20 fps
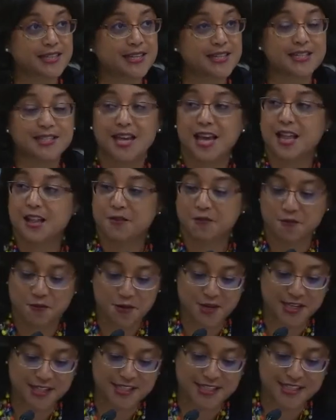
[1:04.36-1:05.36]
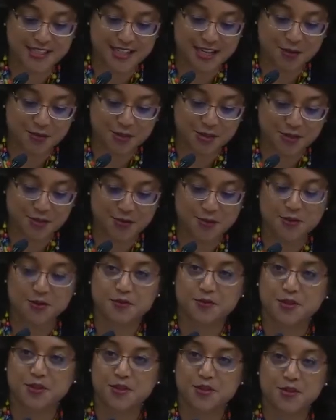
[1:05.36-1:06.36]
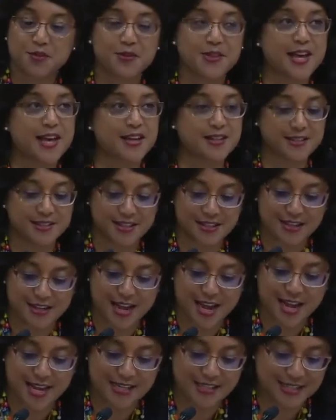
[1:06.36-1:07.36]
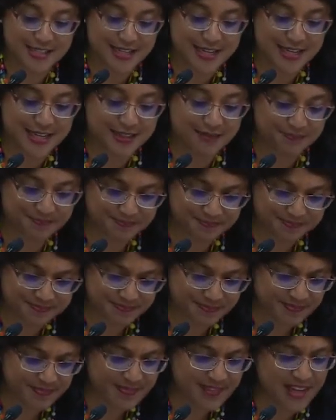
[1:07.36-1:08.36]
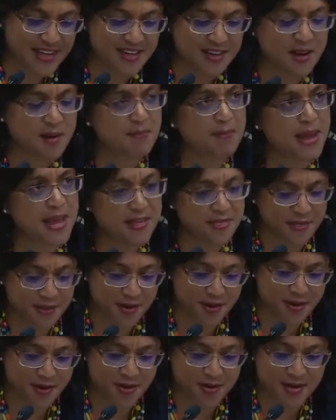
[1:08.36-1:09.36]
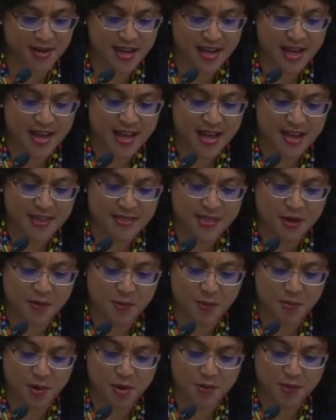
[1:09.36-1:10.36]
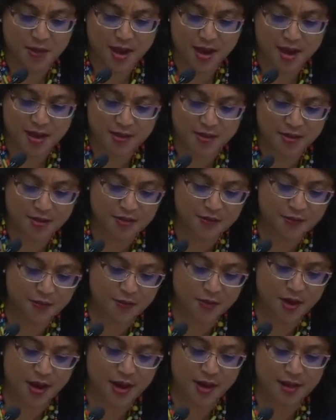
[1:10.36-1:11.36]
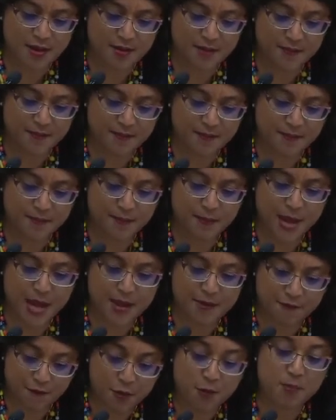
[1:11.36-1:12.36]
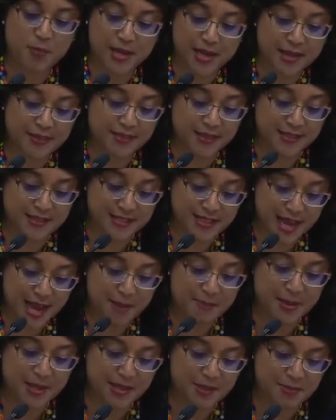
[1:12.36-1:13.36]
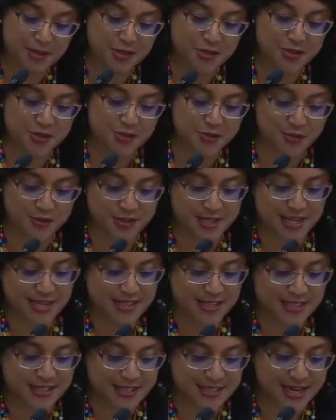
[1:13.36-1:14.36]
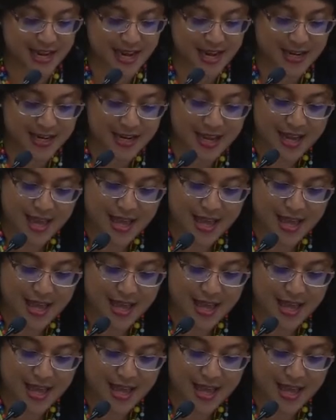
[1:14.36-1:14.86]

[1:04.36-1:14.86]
as California Distinguished Schools for two thousand eighteen. And on May third, they were both honored for, um, by, for being the top elementary schools in the state,